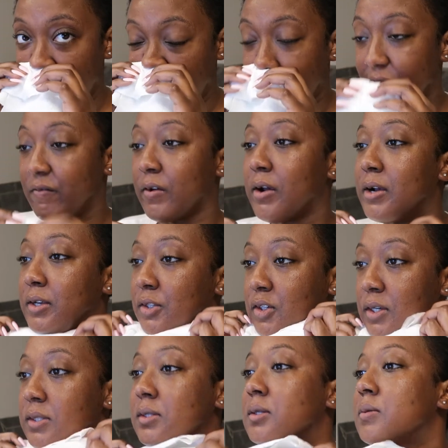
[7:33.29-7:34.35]
I'm very
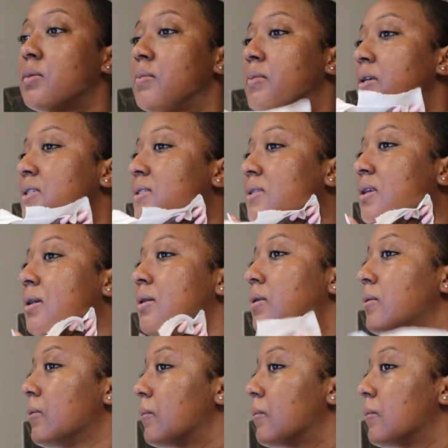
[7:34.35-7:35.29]
gentle with my skin.